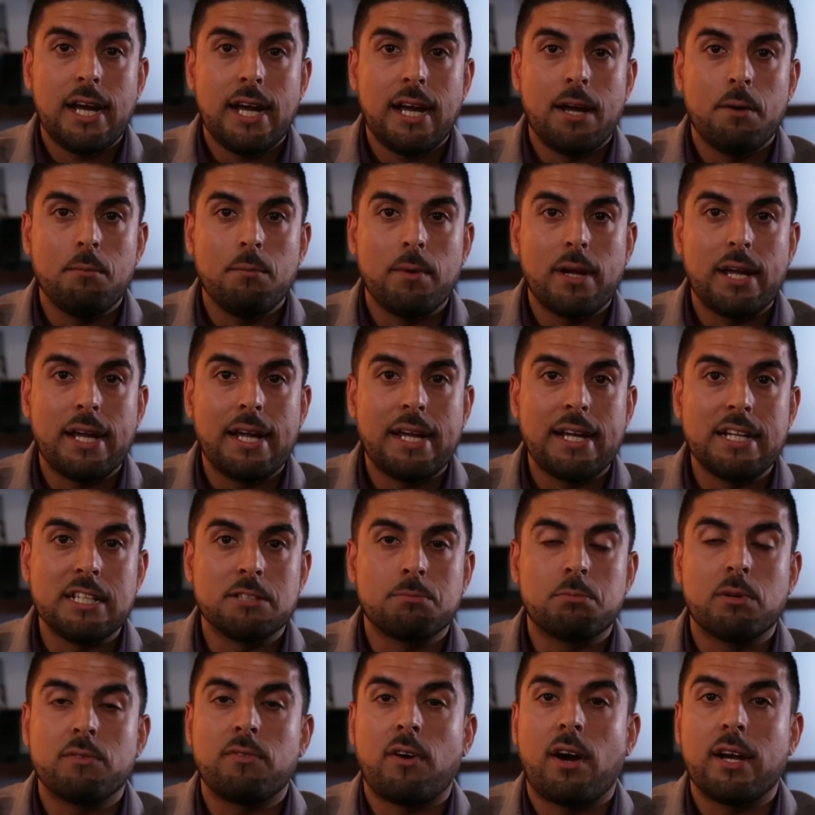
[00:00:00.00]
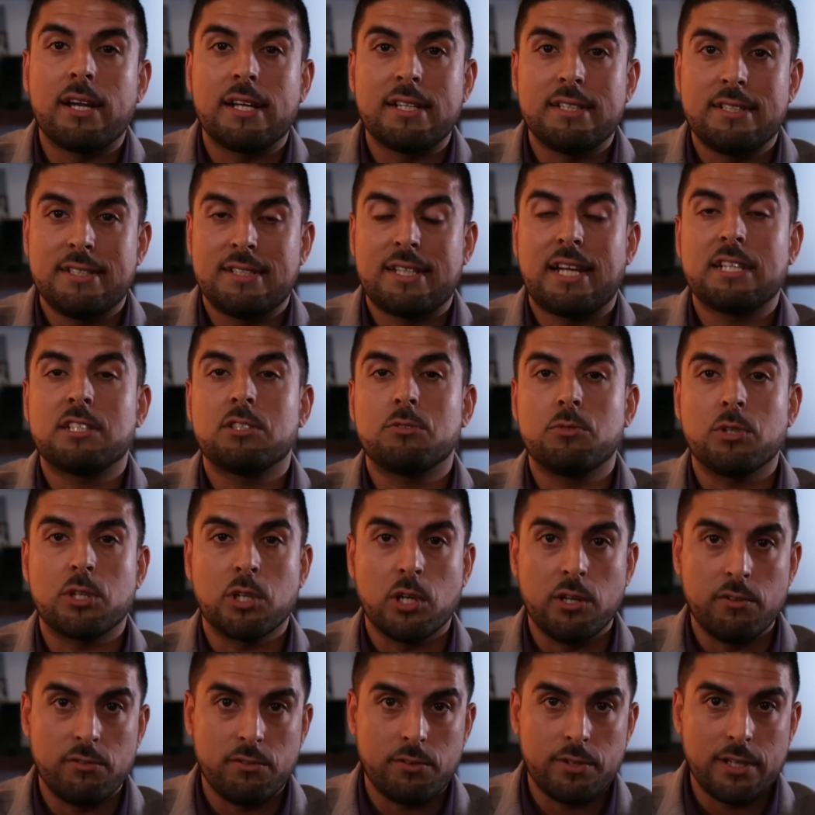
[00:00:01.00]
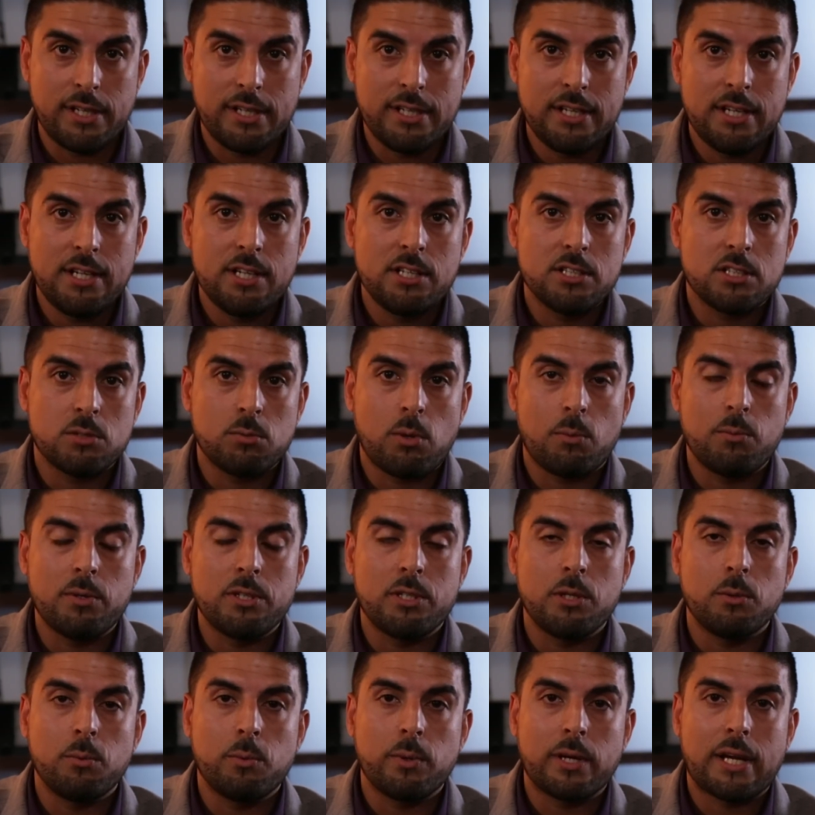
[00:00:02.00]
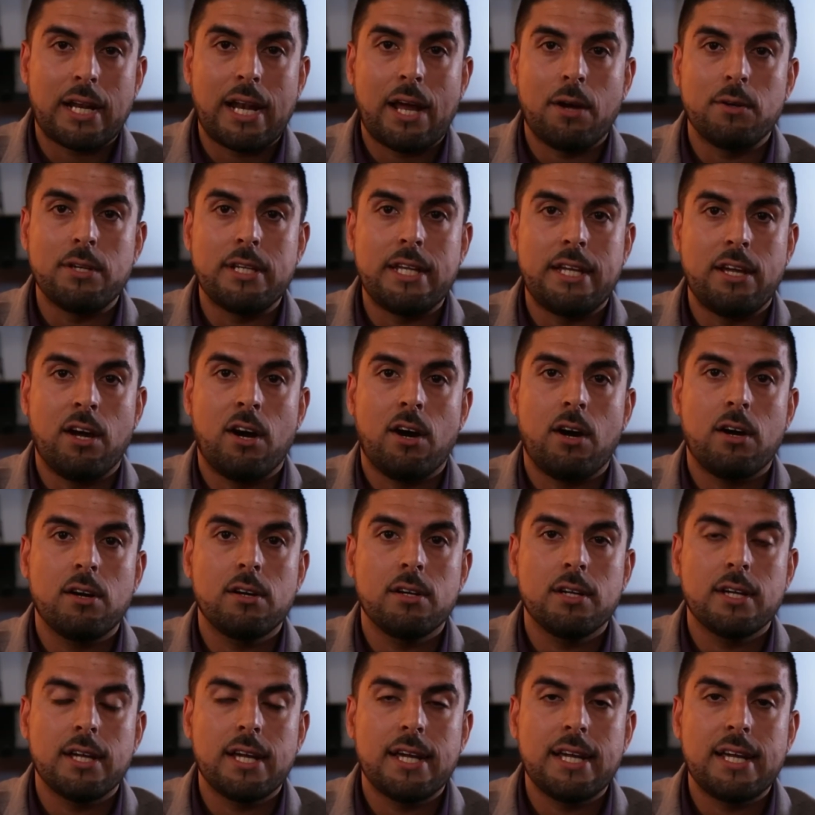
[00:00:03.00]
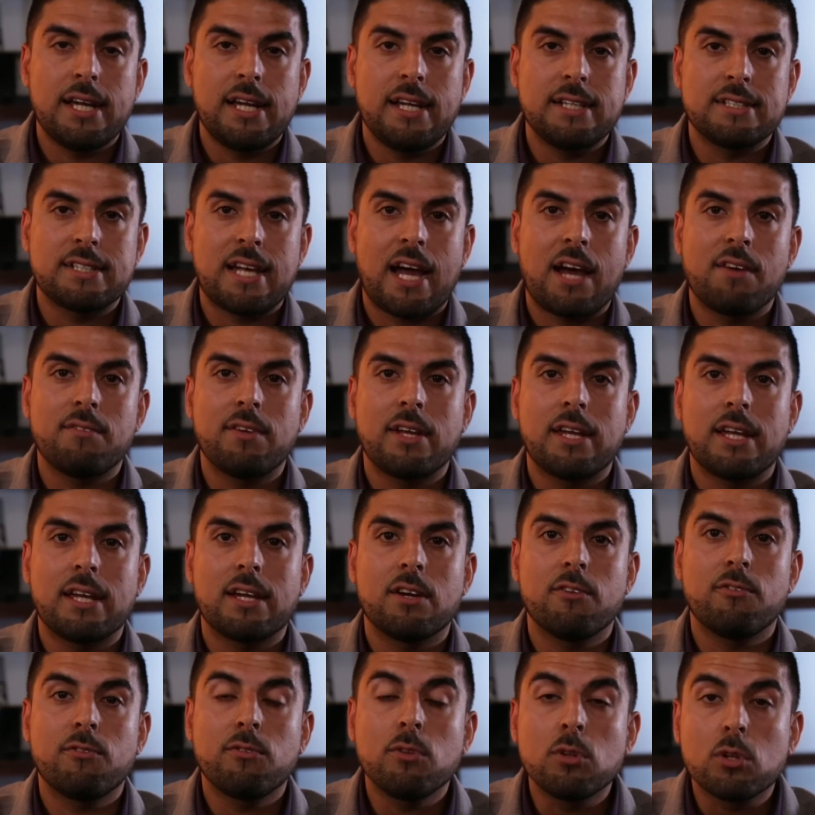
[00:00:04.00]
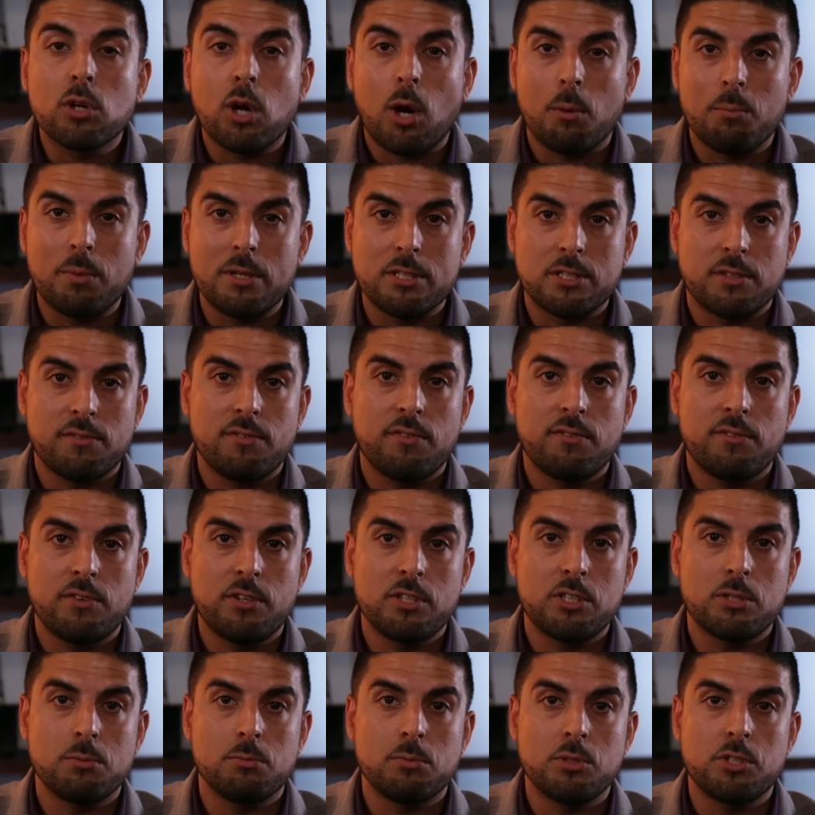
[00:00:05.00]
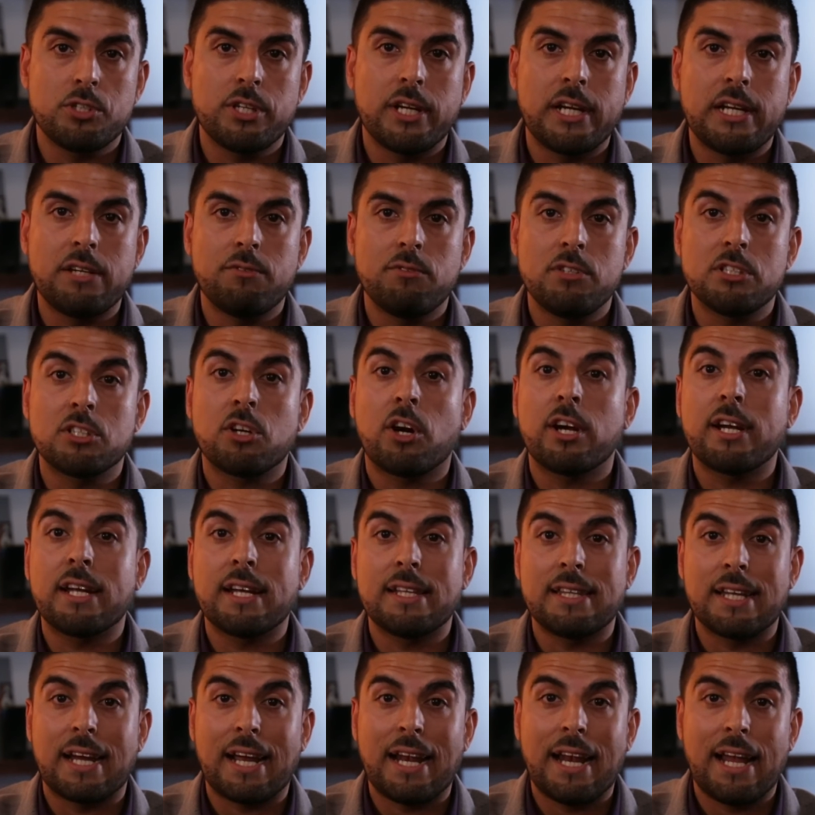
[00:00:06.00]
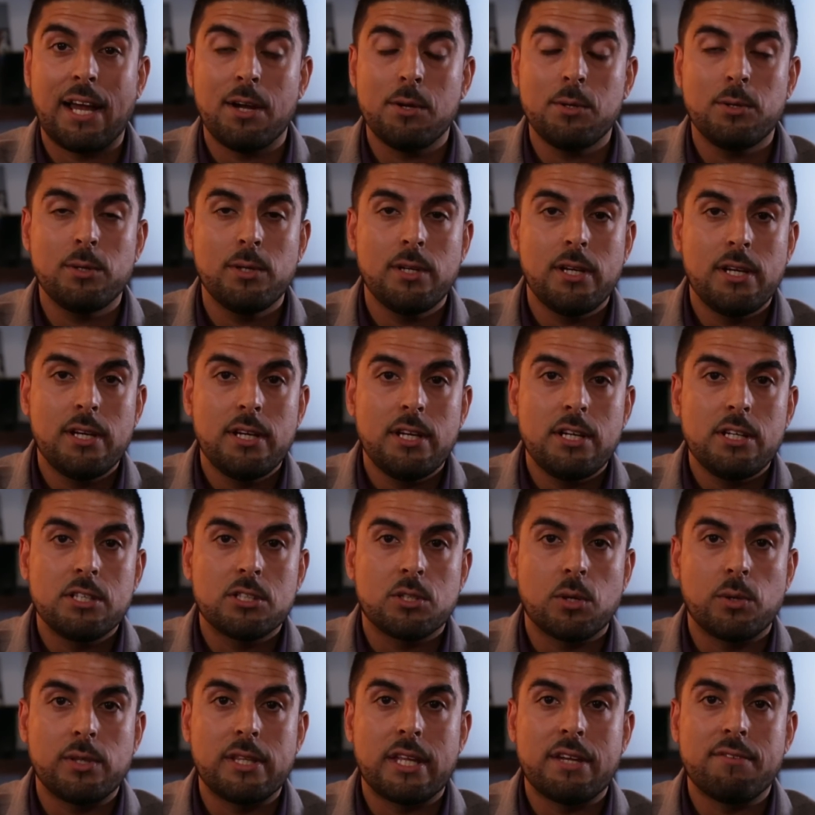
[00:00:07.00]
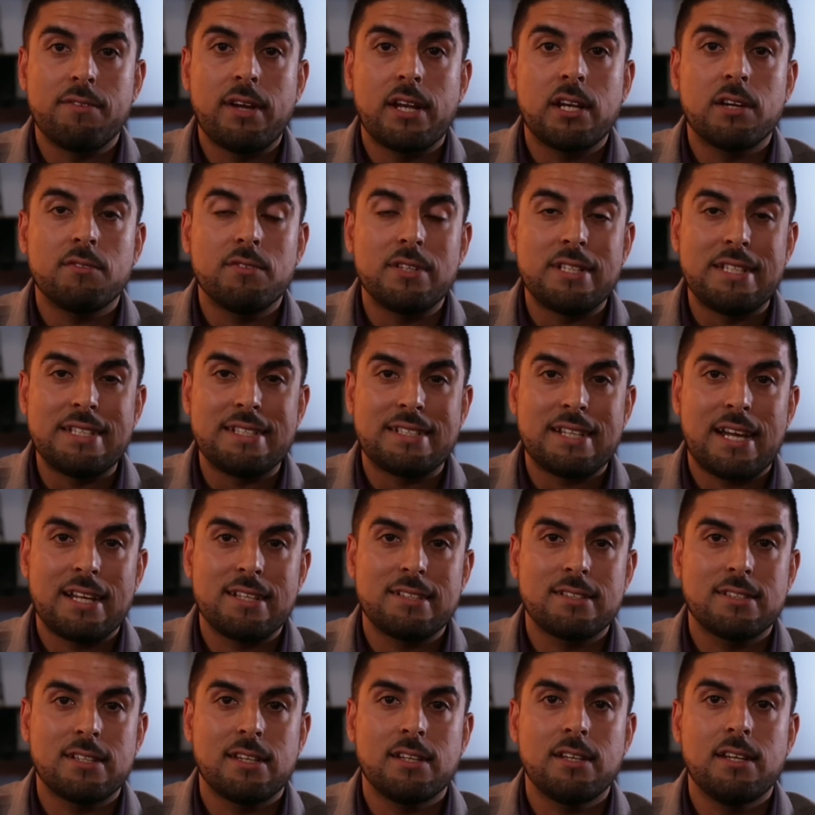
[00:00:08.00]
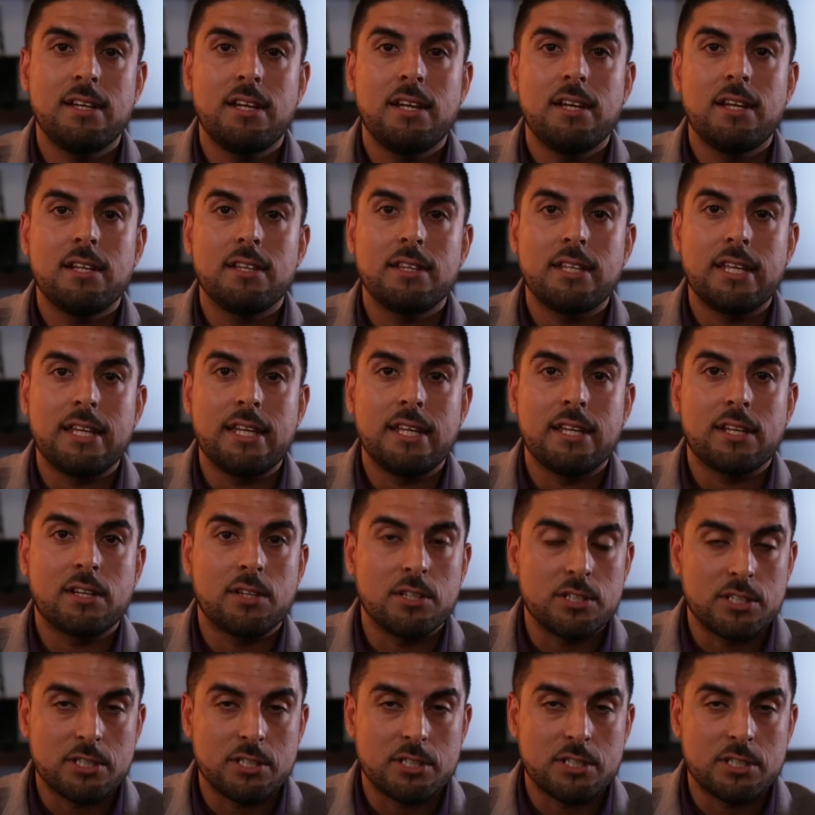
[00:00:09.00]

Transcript: um, is providing disaster recovery. So what we're doing with Cloud DR is having full copies of a virtual machine residing in the cloud. So in the event of a disaster, the